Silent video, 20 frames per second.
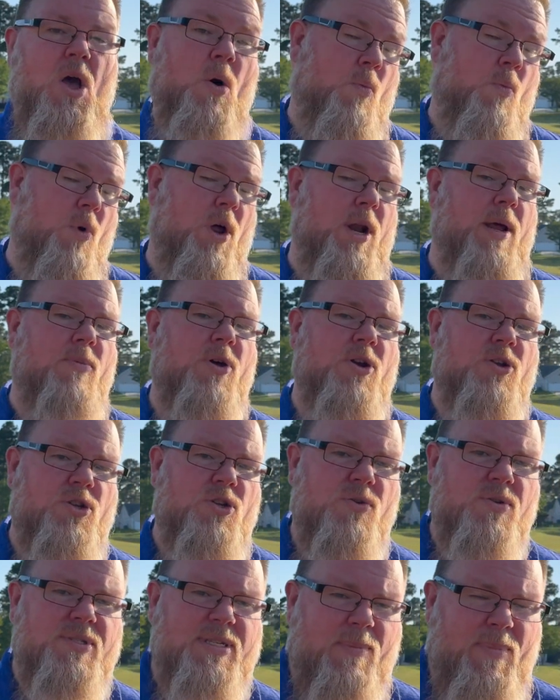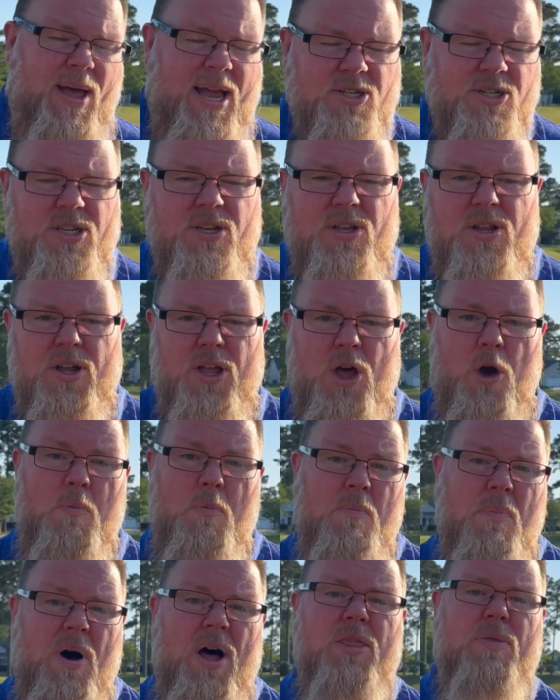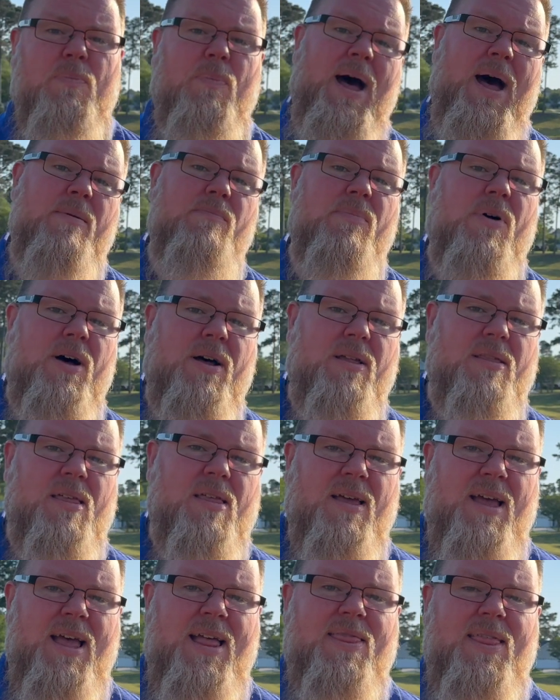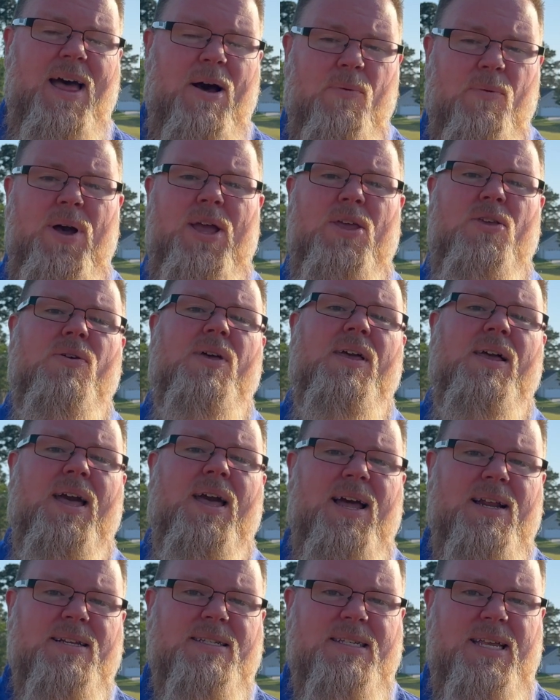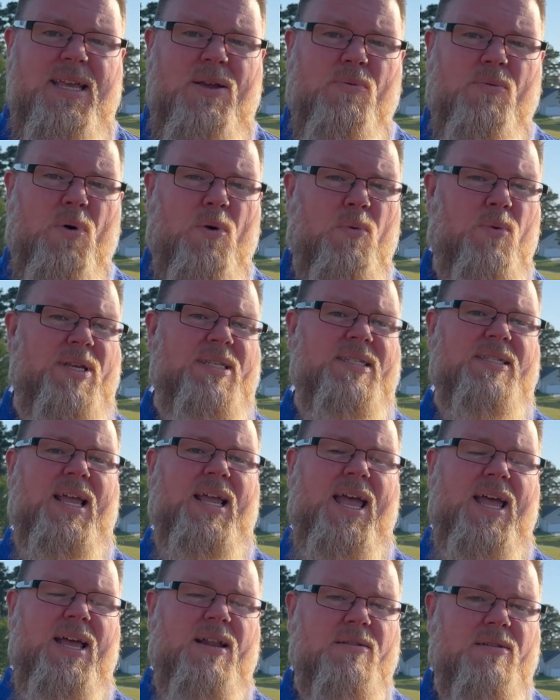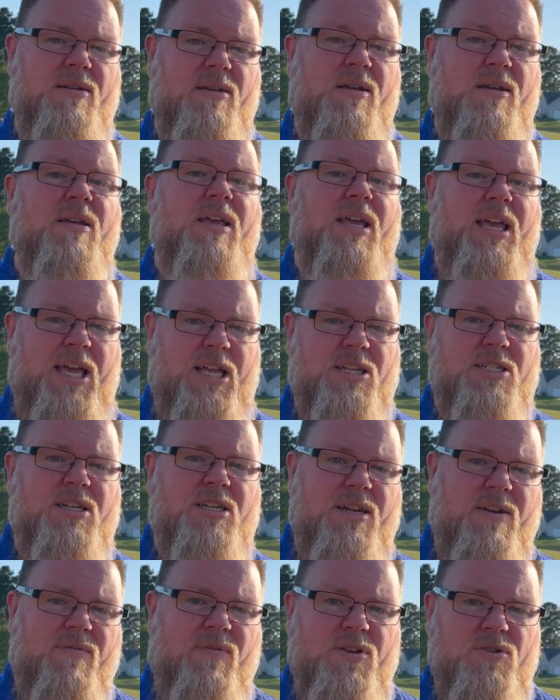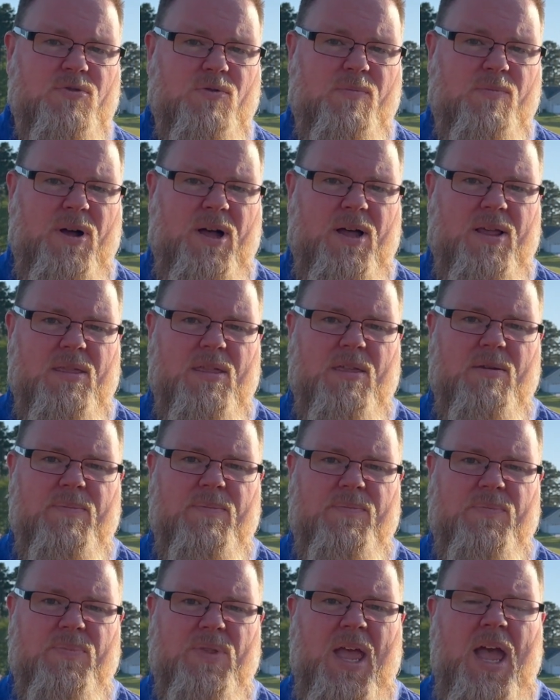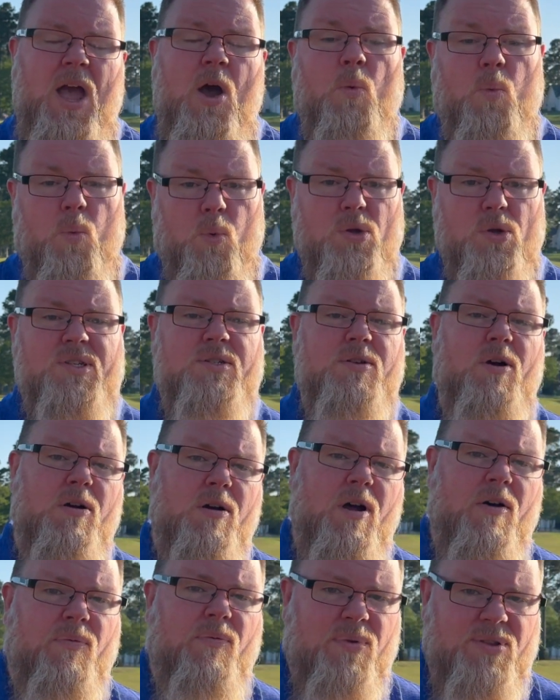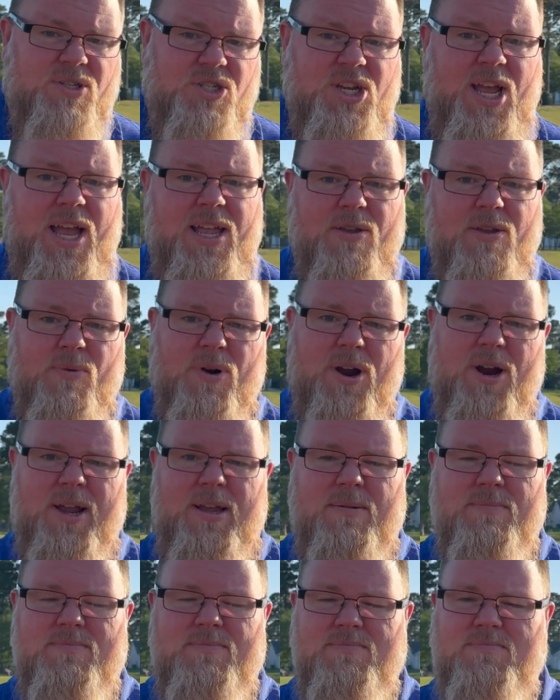What I'm going to do is I'm actually going to go month by month. That way you can kind of see where we stand each individual month. We'll start off with January